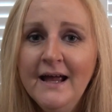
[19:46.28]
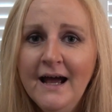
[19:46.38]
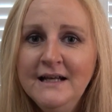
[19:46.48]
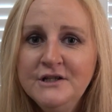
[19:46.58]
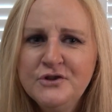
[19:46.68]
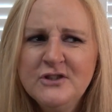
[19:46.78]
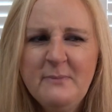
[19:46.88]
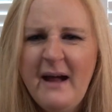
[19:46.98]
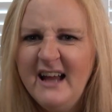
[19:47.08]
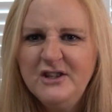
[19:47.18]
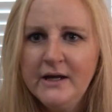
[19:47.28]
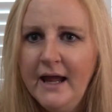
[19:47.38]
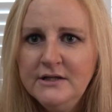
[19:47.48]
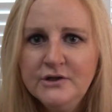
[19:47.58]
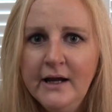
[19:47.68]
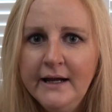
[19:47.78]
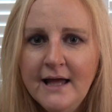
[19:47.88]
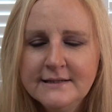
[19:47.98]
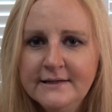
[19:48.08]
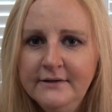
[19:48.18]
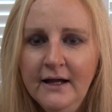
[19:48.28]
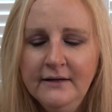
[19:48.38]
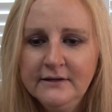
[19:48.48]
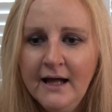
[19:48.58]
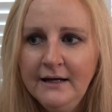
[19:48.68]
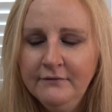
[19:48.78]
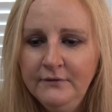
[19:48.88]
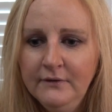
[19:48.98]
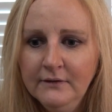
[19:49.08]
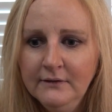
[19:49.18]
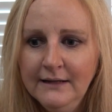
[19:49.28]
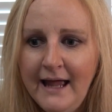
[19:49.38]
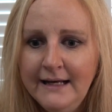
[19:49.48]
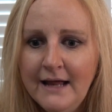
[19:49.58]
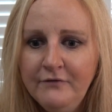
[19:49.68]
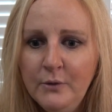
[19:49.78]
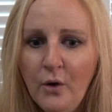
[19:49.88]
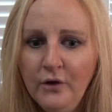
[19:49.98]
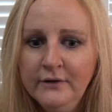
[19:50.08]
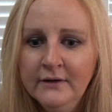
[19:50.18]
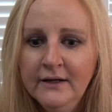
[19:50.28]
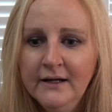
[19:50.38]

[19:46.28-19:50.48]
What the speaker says: and it's just about education, I guess, and kind of letting everyone